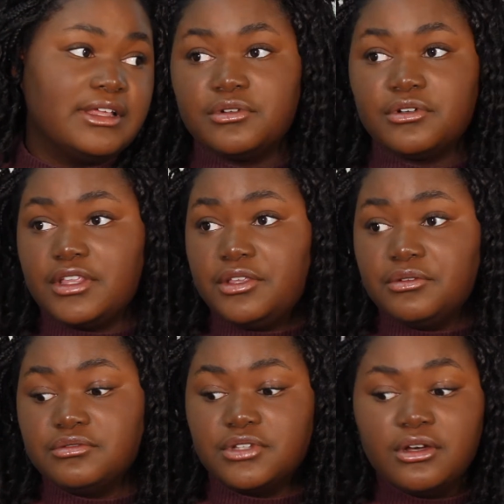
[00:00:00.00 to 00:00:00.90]
or that
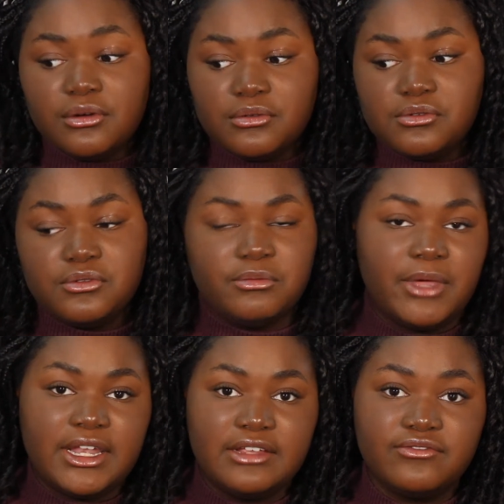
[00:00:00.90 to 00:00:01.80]
you'll know who the
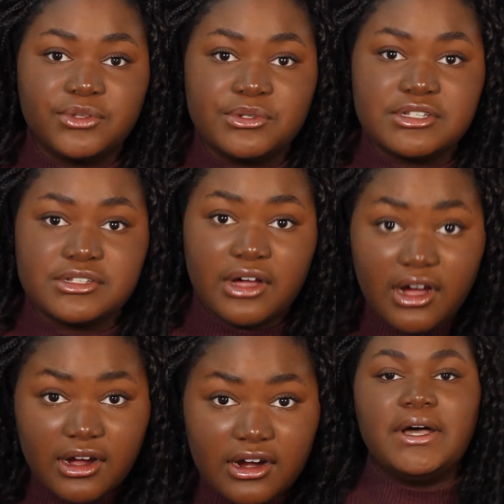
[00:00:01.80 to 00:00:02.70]
bad influences
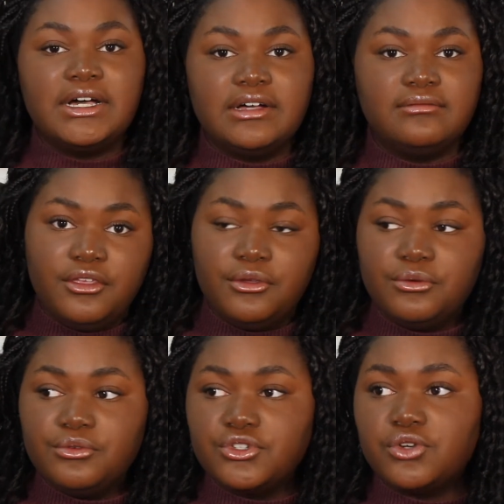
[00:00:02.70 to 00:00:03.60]
are, but
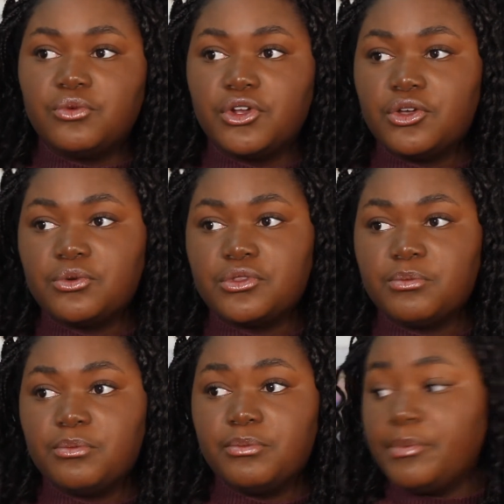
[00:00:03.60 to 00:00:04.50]
you don't want to go with
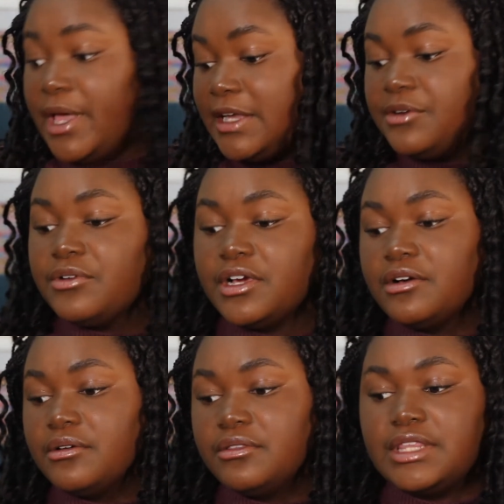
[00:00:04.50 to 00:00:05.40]
the bad
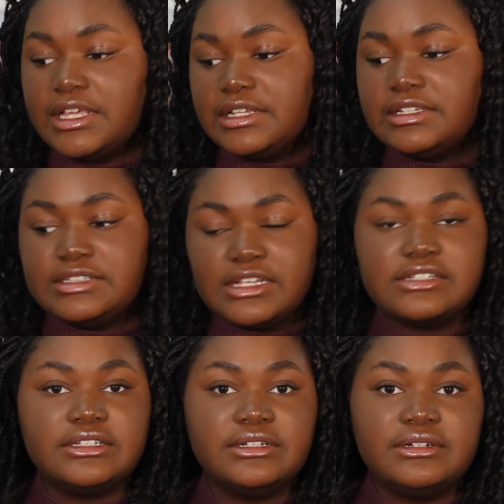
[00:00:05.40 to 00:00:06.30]
crowd that
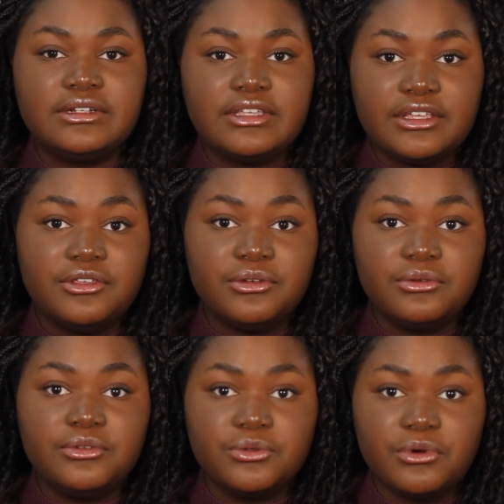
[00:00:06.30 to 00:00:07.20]
doesn't get
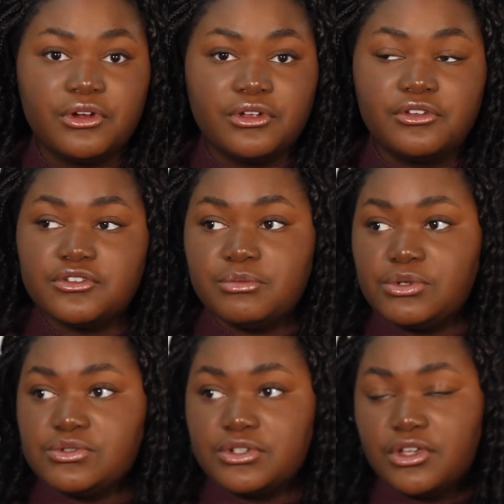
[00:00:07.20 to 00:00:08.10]
you to where you're
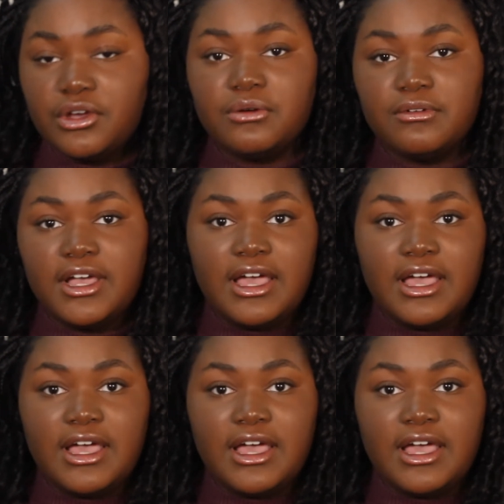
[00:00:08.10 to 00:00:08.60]
supposed to go,